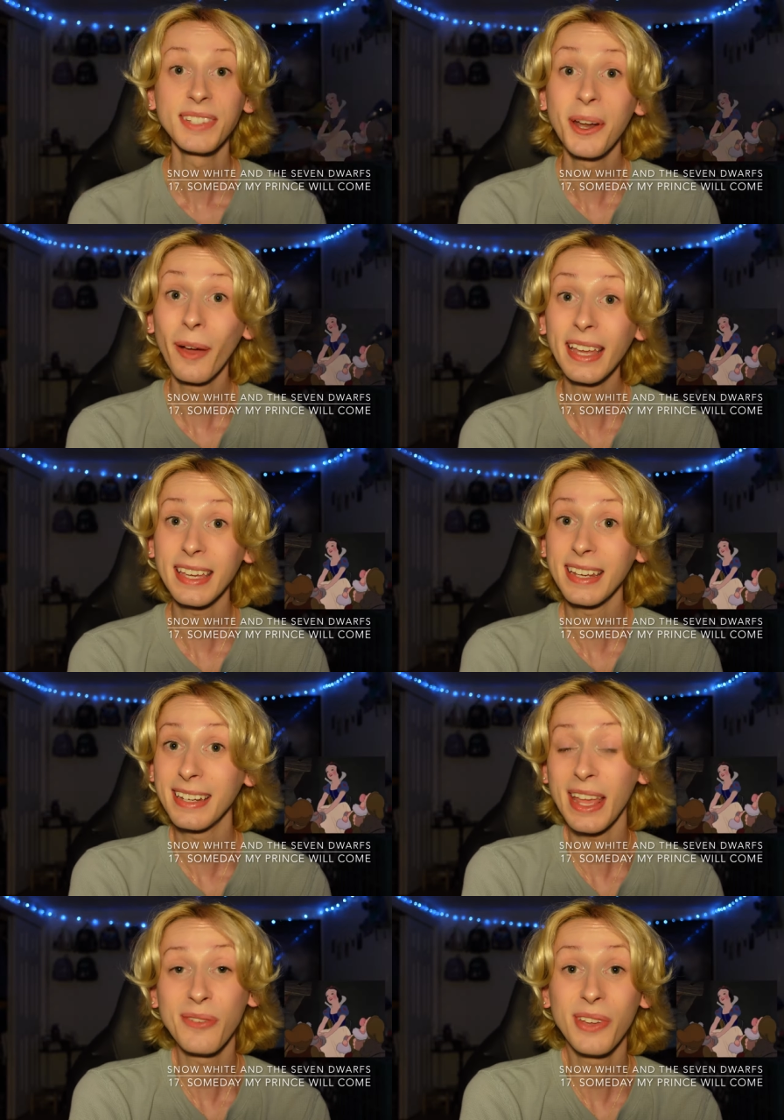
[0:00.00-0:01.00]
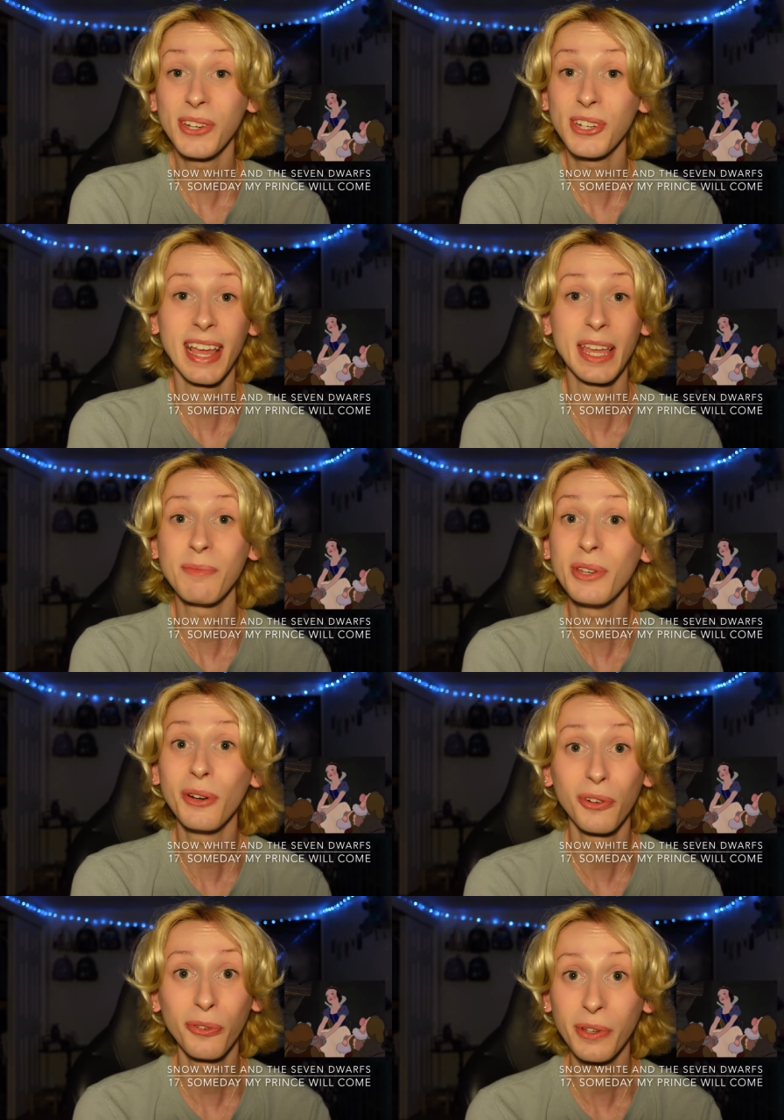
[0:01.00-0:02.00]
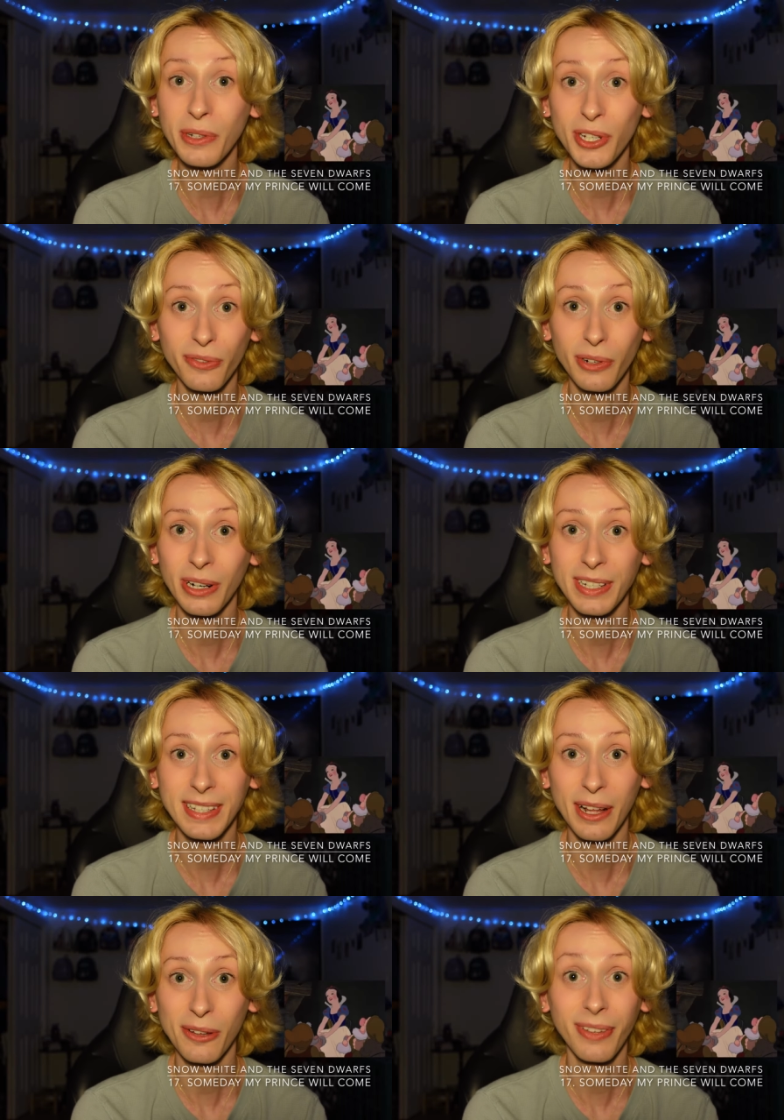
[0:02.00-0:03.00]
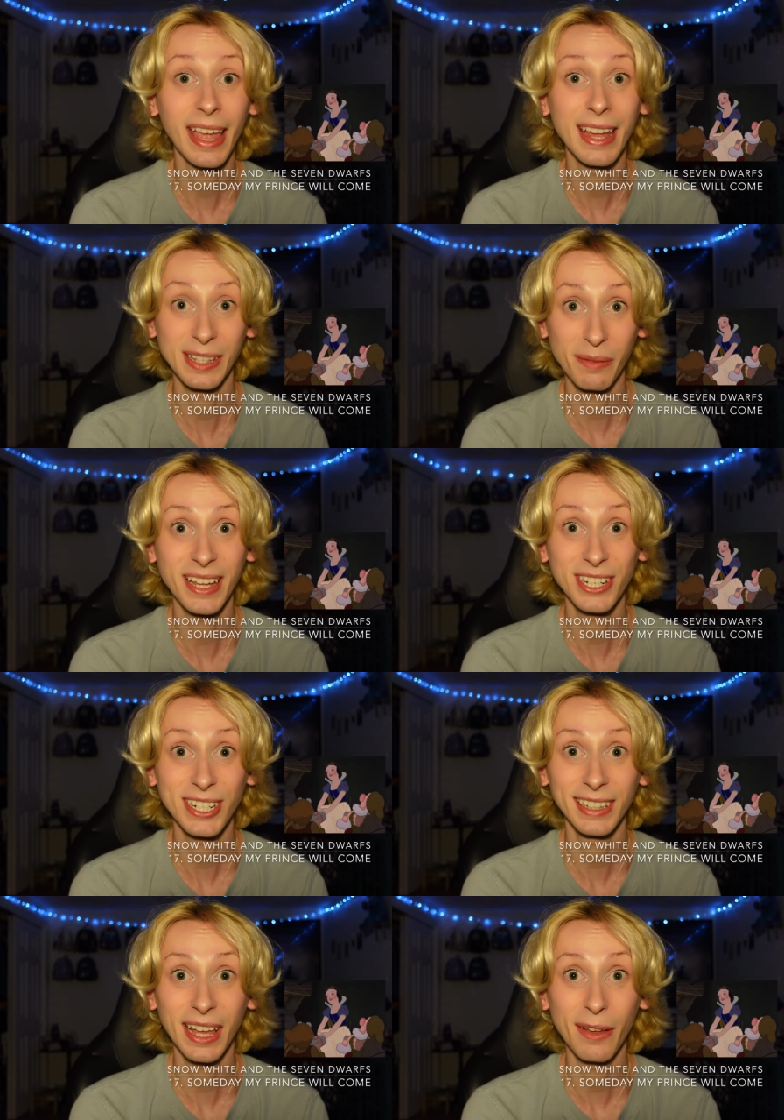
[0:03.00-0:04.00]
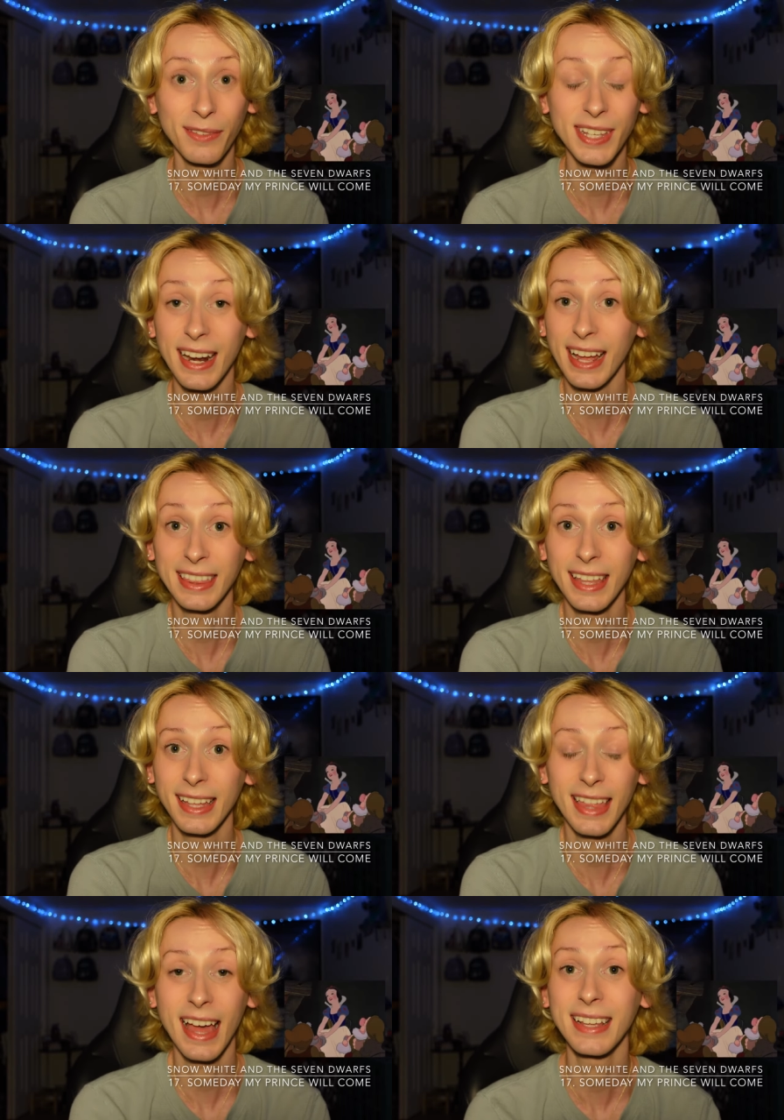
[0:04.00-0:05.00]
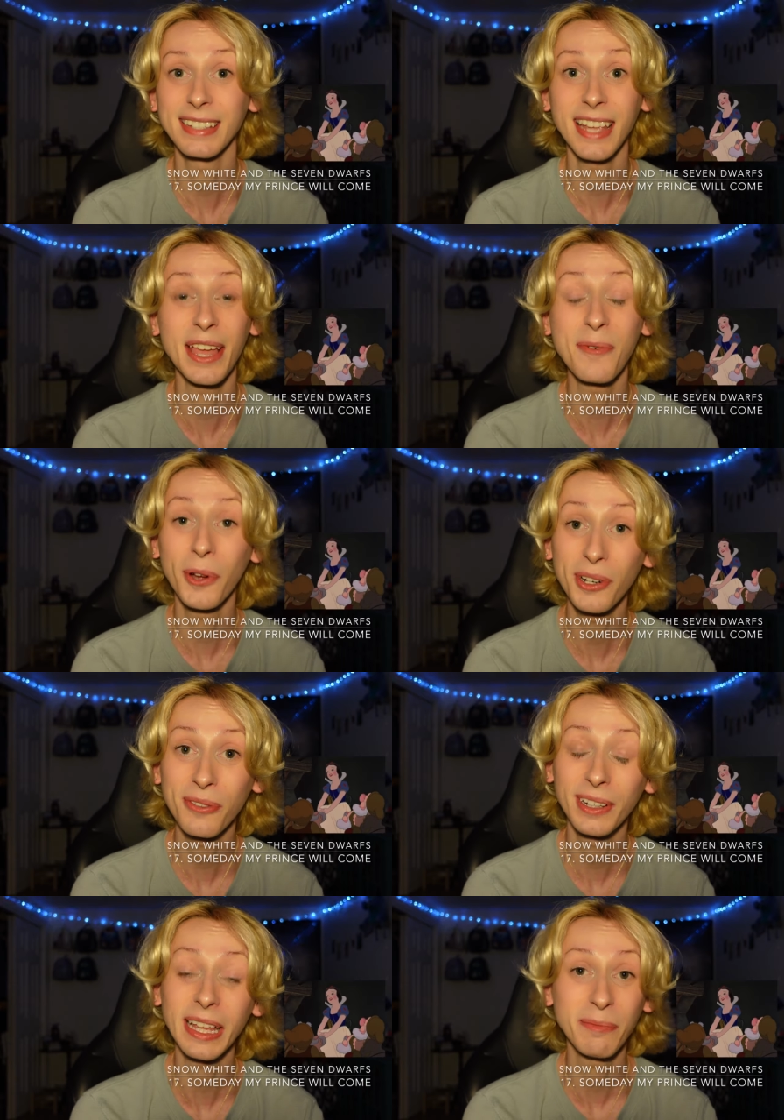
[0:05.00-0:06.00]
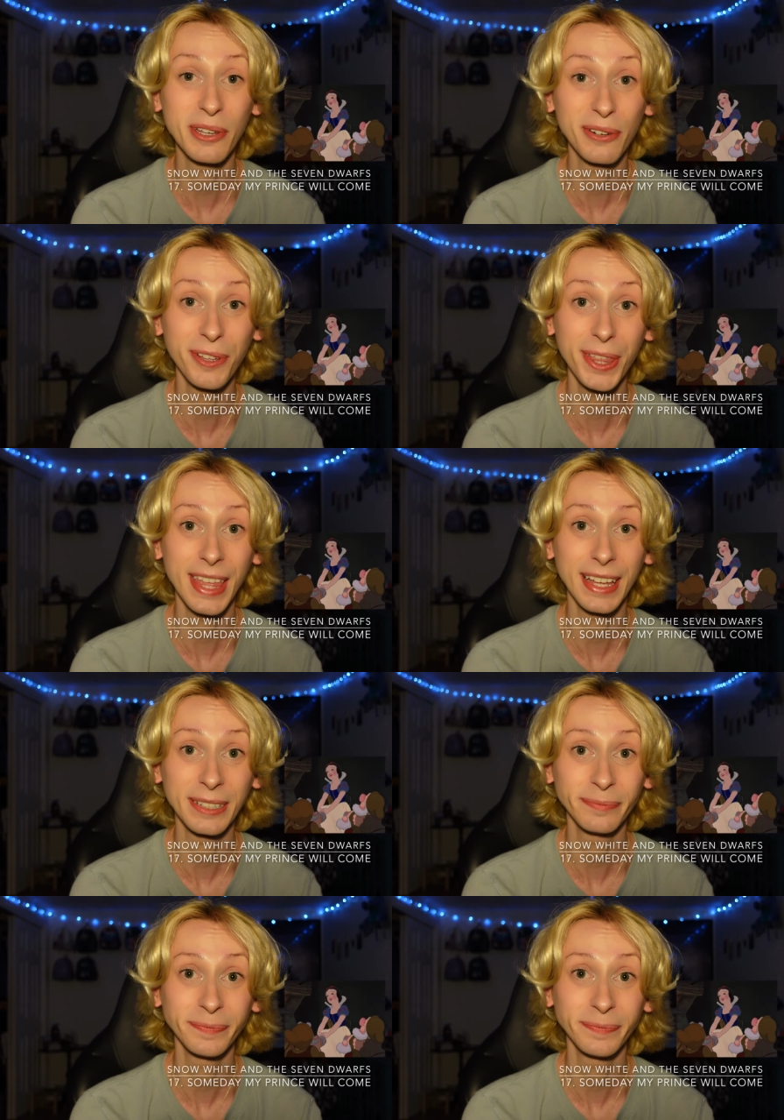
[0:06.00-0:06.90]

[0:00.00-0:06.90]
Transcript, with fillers: Snow White can envision a beautiful future for herself and the man she loves, and I think that is a wonderful and beautiful thing.